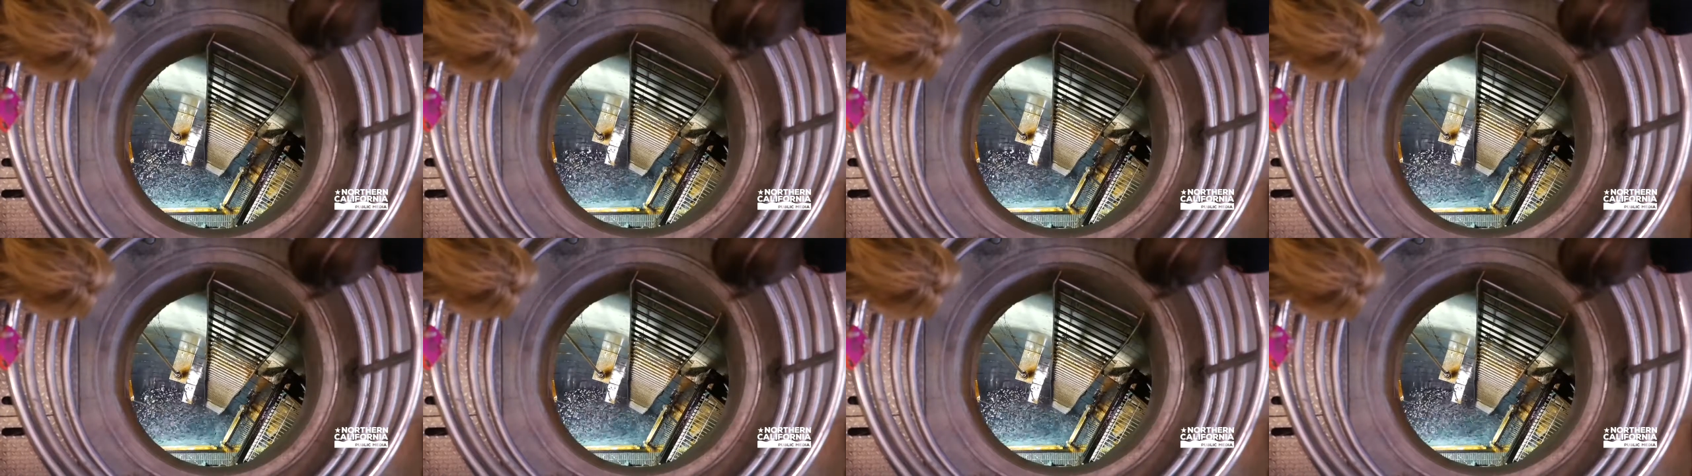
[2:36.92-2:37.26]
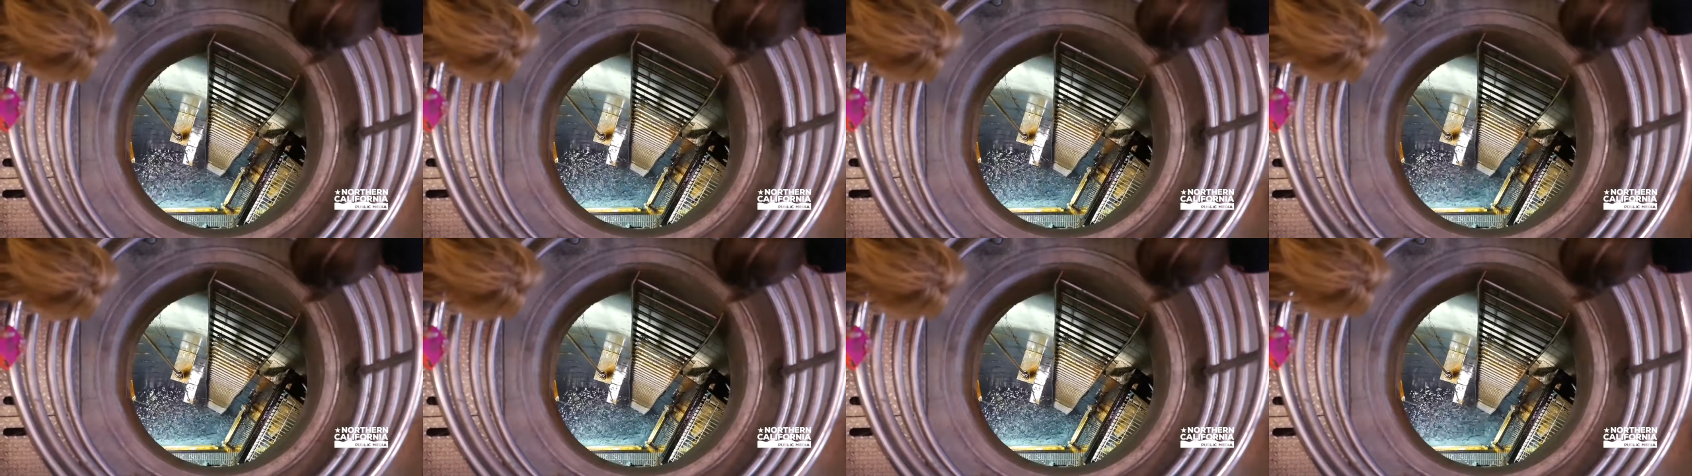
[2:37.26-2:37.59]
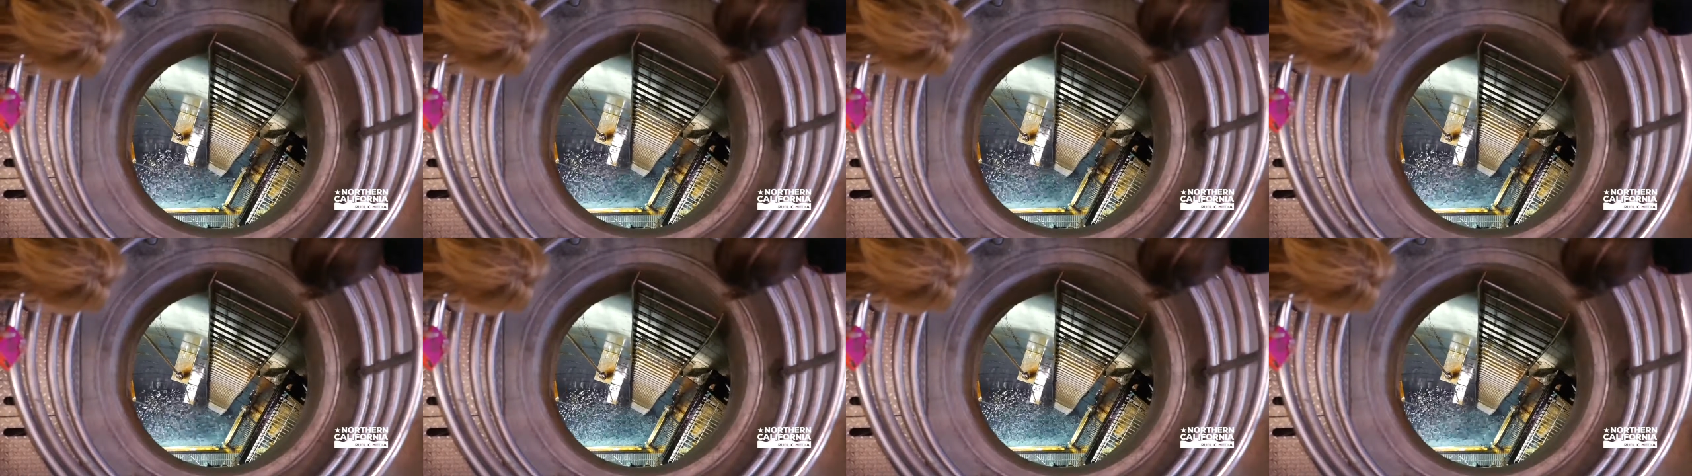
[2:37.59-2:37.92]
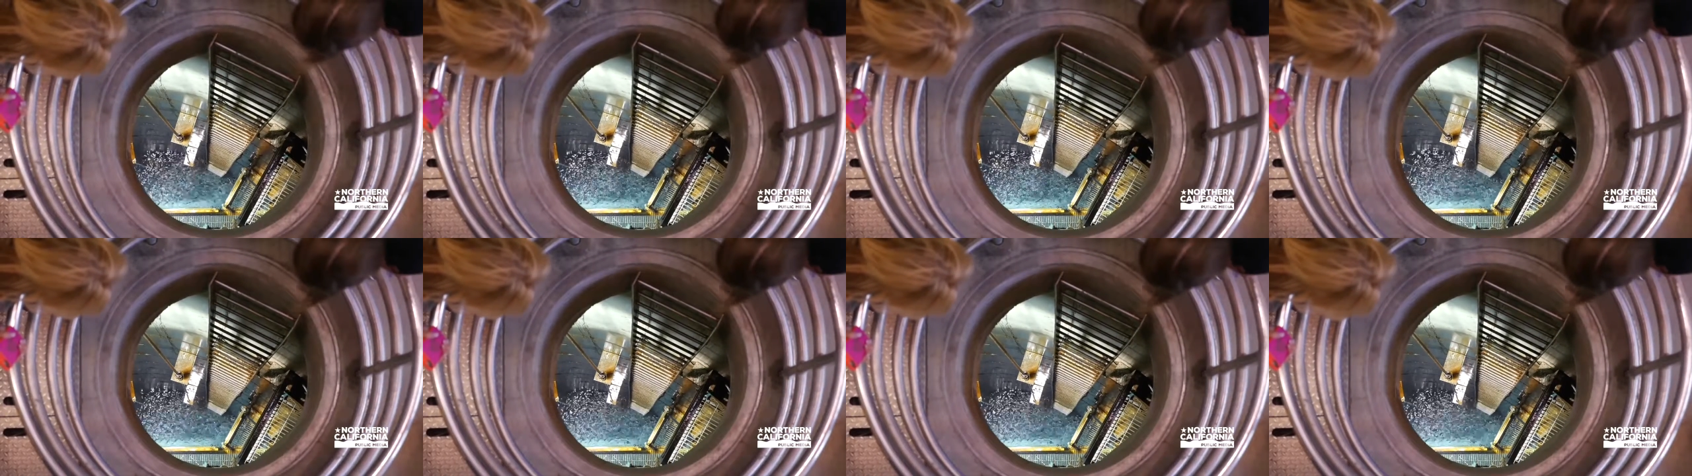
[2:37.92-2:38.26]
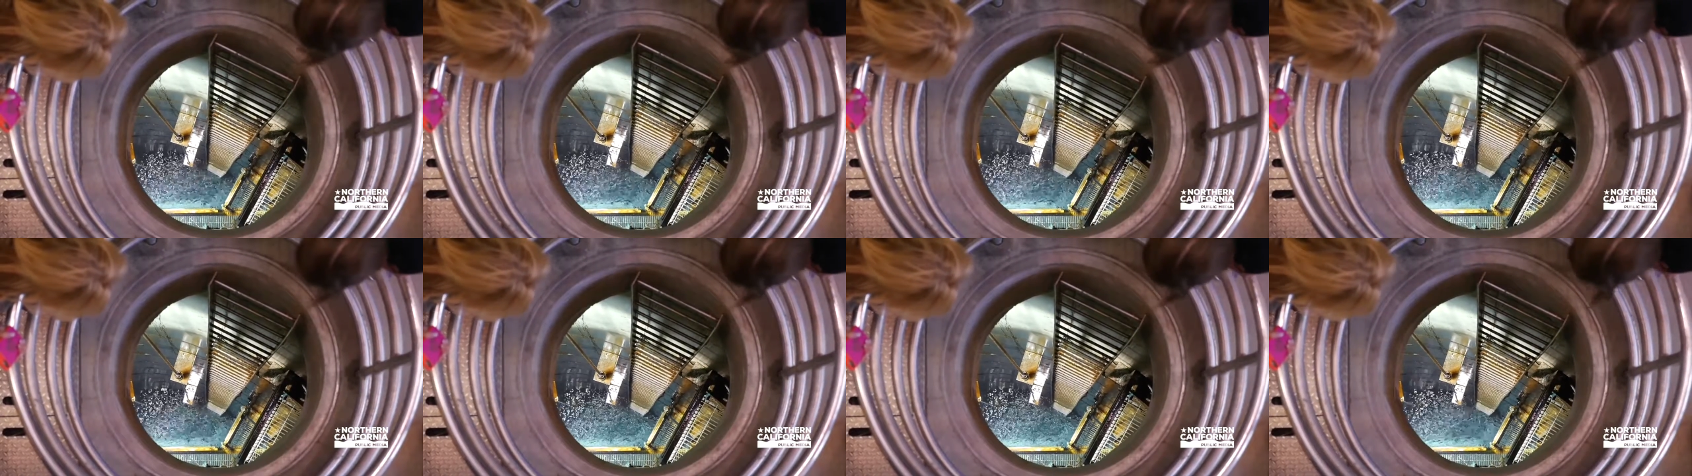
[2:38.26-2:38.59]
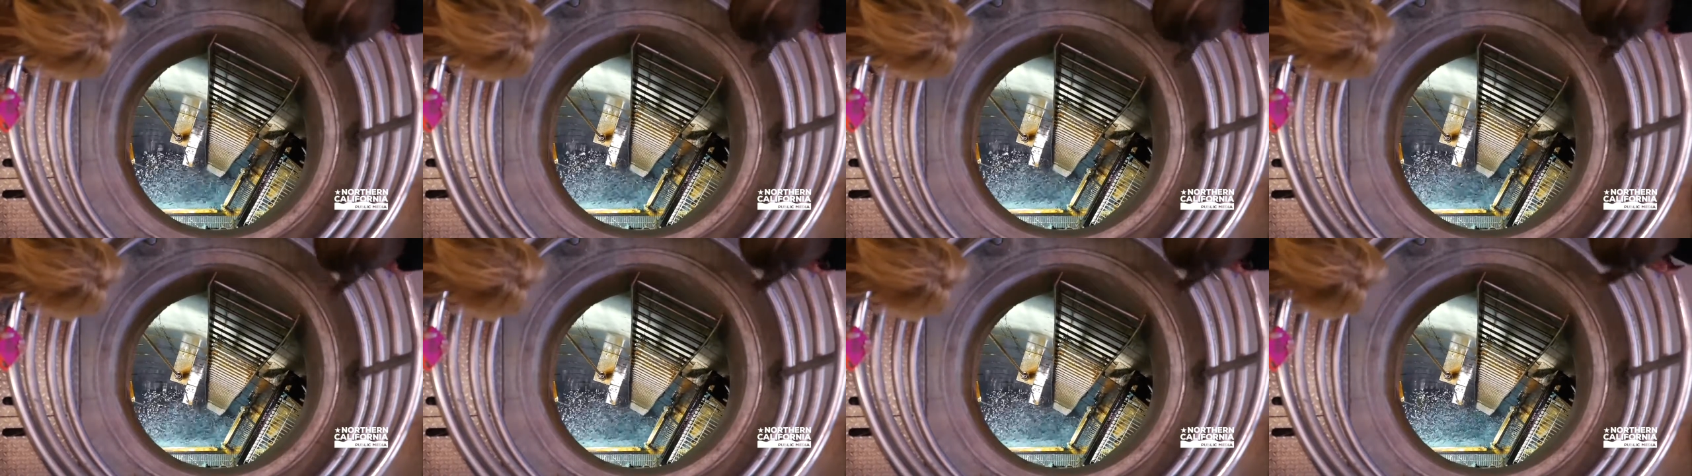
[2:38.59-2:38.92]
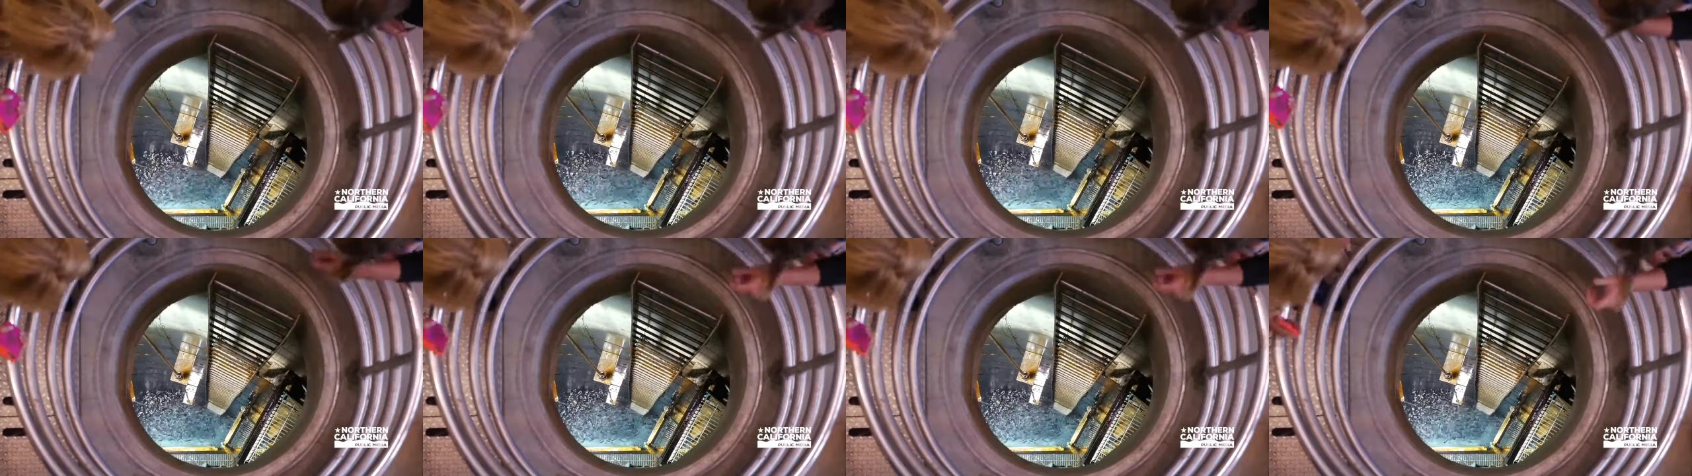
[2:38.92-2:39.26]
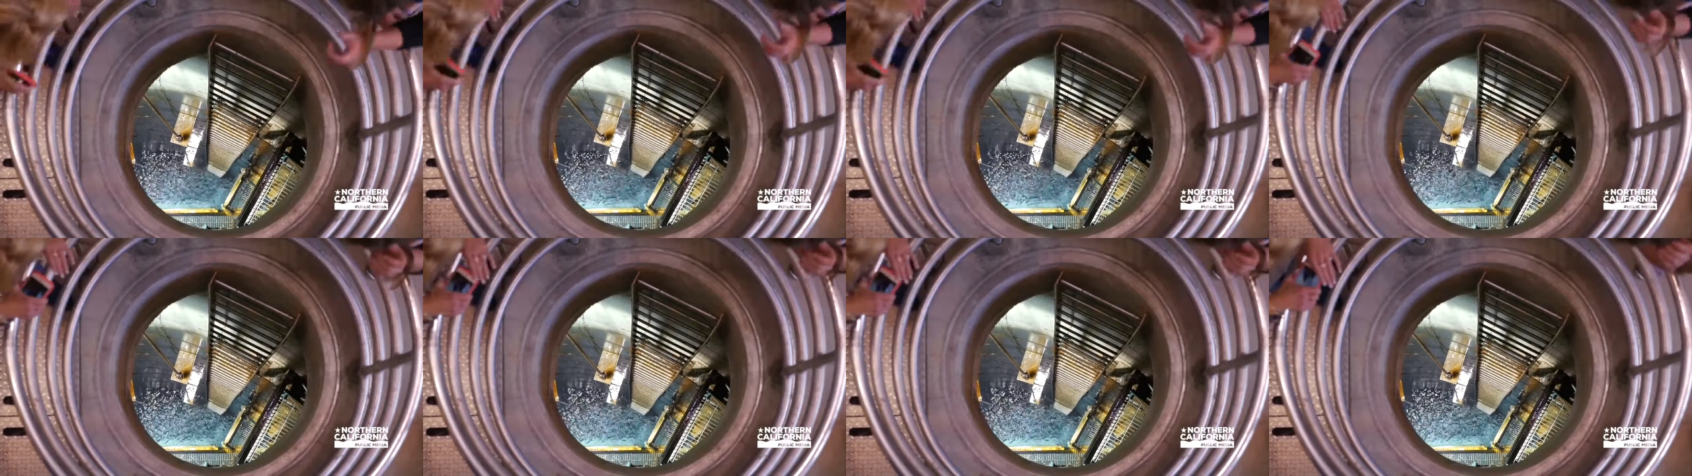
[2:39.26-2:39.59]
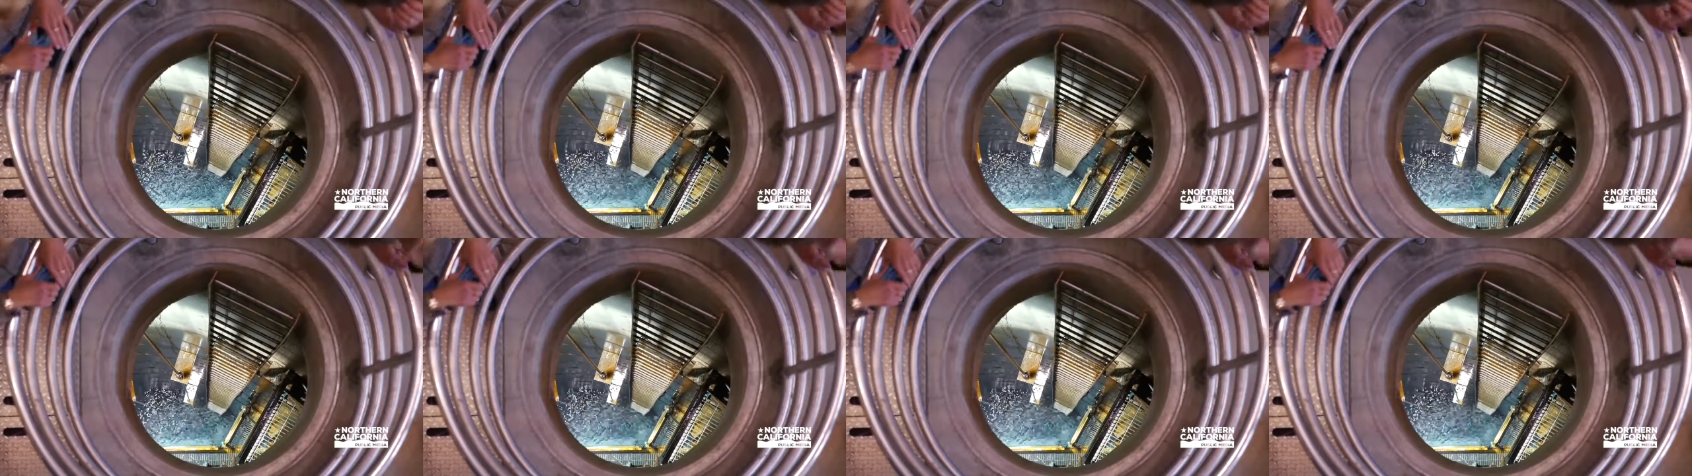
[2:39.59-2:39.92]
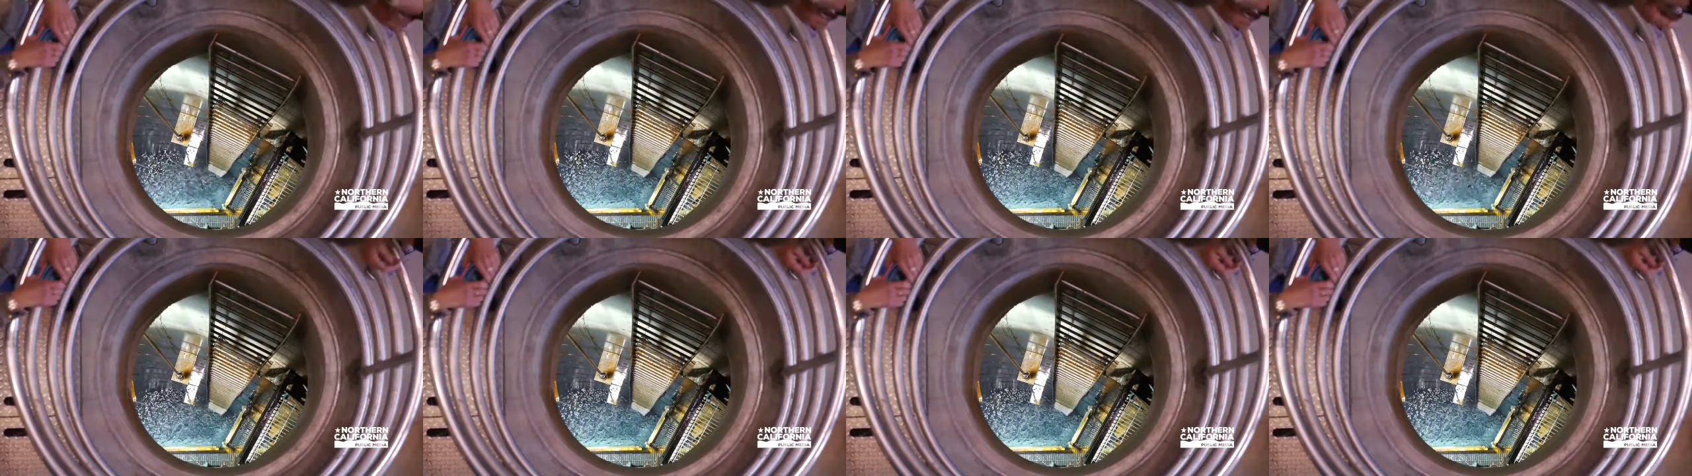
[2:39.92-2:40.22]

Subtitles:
[unreadable: no face in view]